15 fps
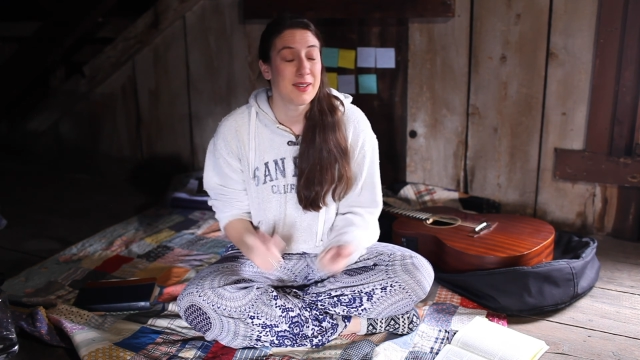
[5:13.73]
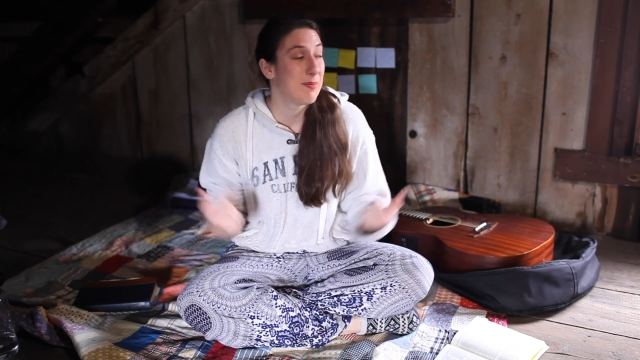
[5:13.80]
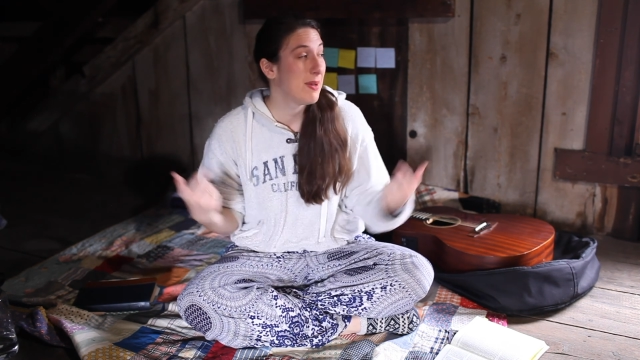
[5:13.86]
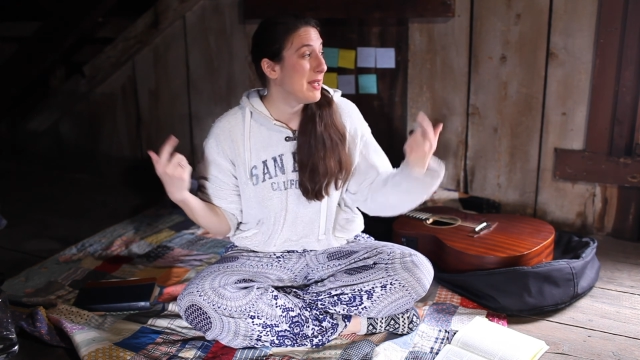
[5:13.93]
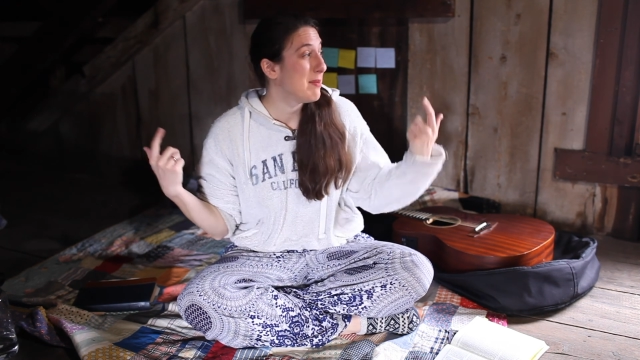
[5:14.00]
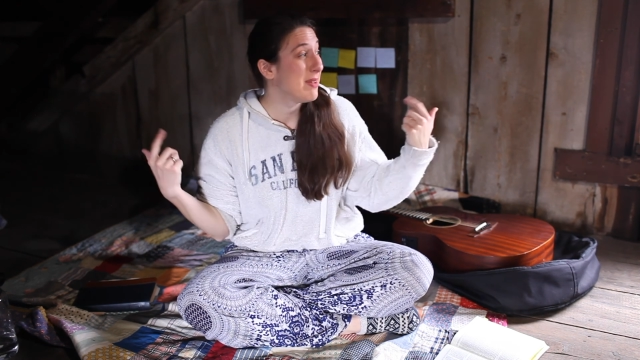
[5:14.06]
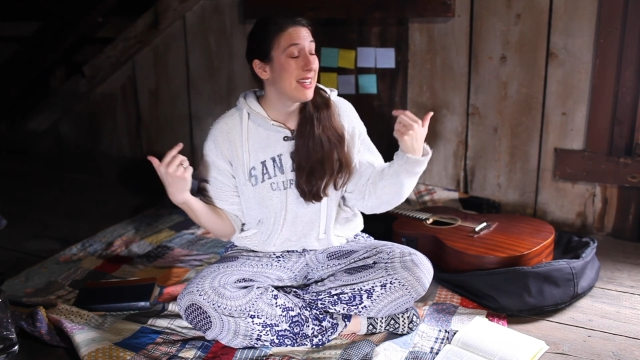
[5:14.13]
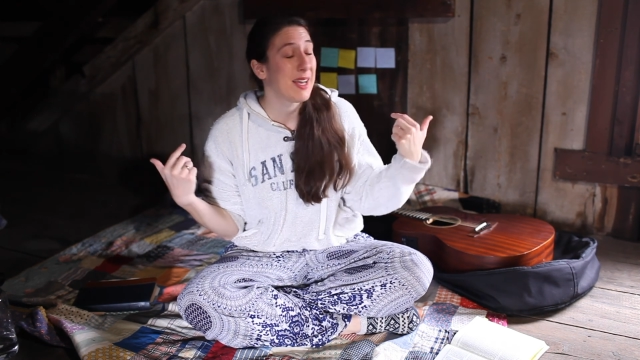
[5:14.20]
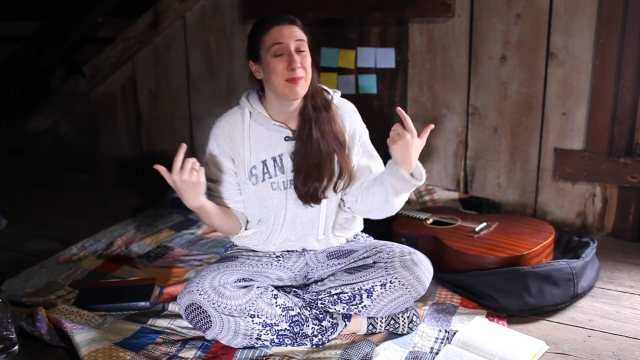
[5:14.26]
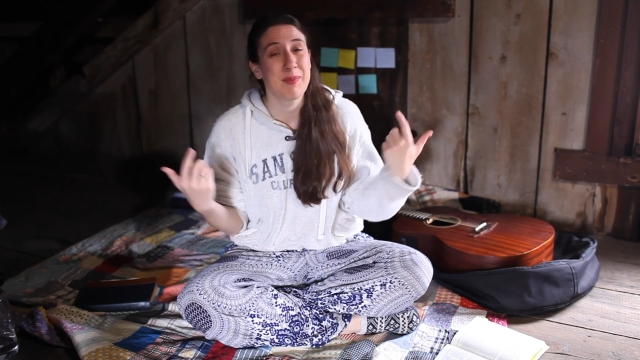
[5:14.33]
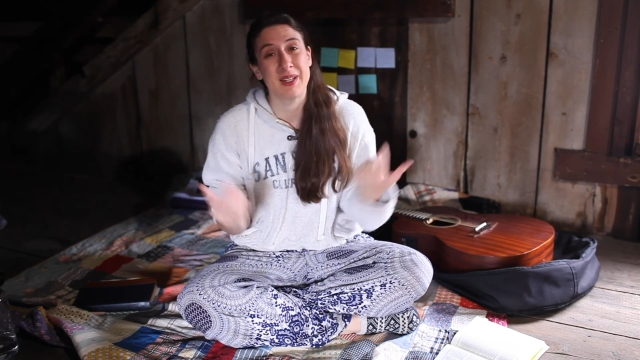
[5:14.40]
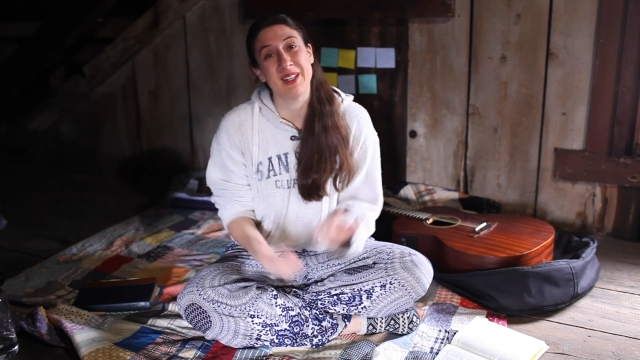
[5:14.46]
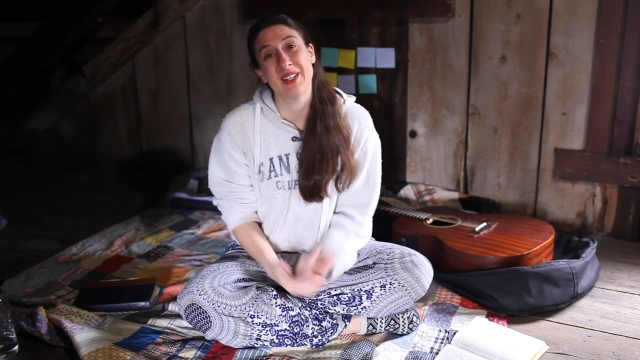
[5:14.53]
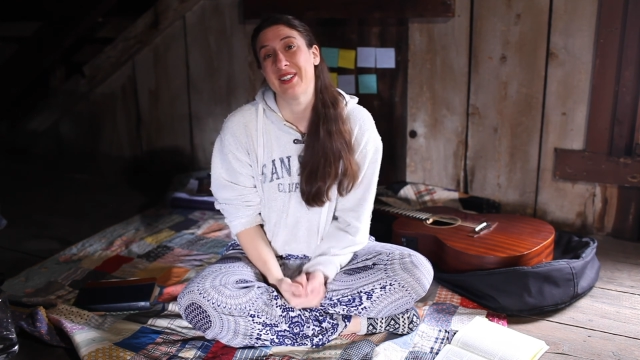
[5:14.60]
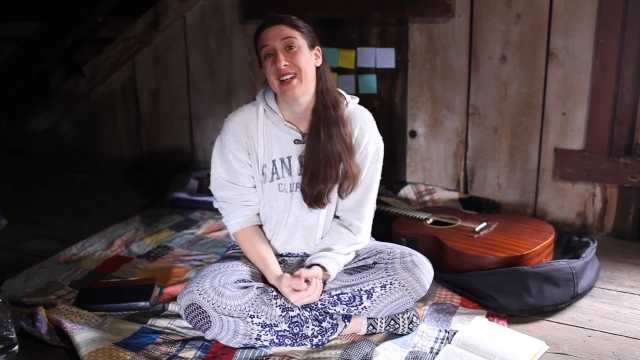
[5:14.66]
maybe up
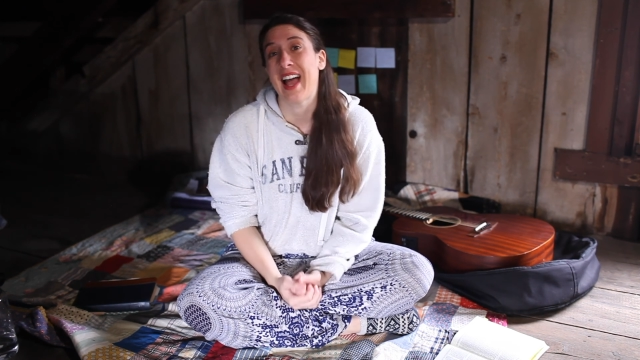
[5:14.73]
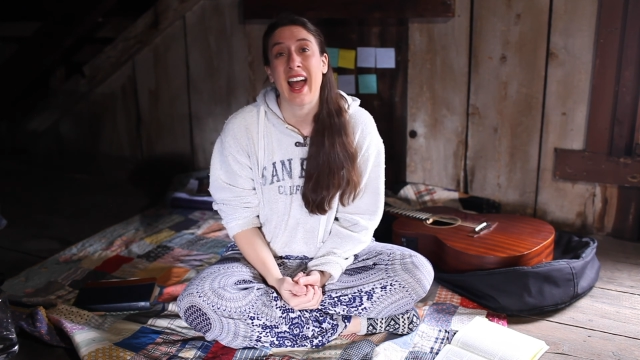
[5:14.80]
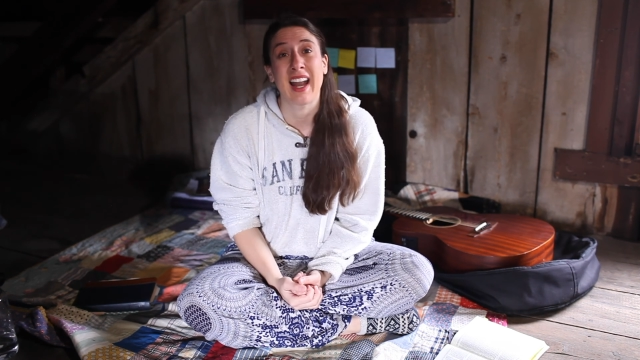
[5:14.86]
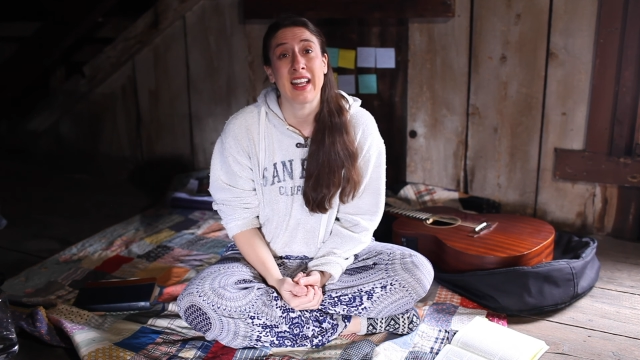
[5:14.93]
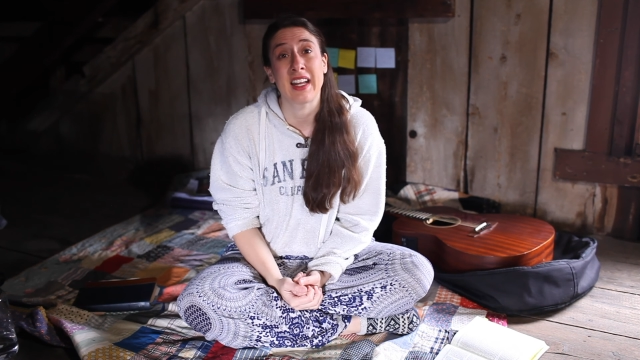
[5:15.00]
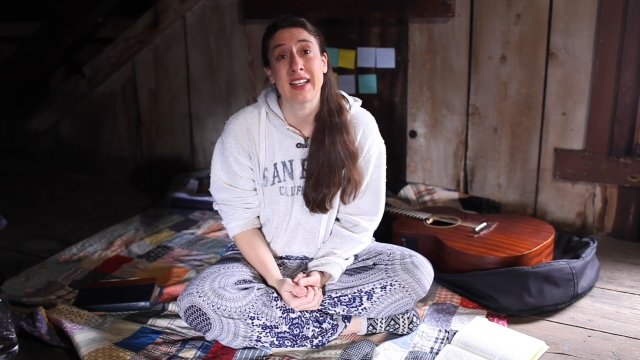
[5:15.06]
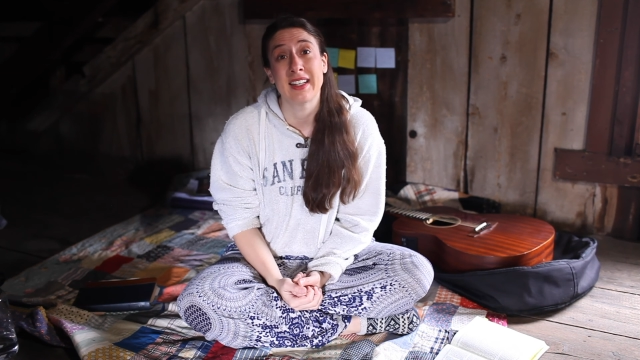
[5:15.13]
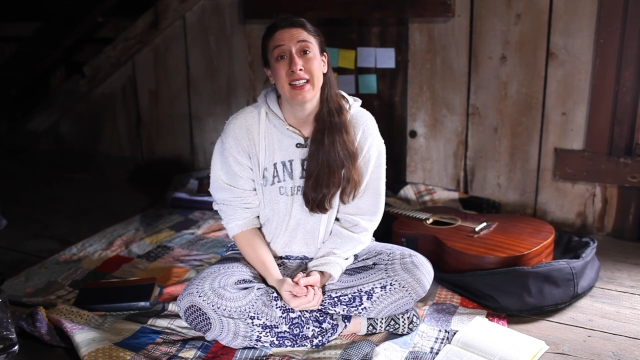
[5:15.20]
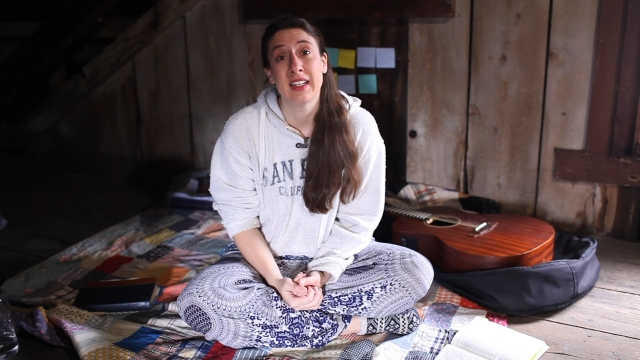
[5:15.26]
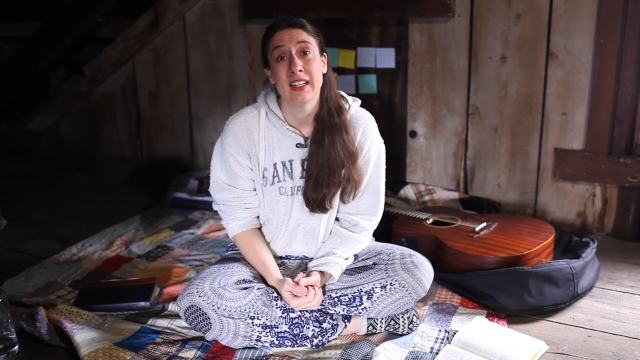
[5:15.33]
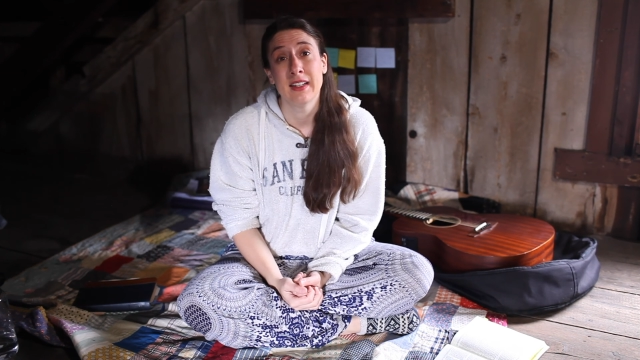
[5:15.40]
in your attic,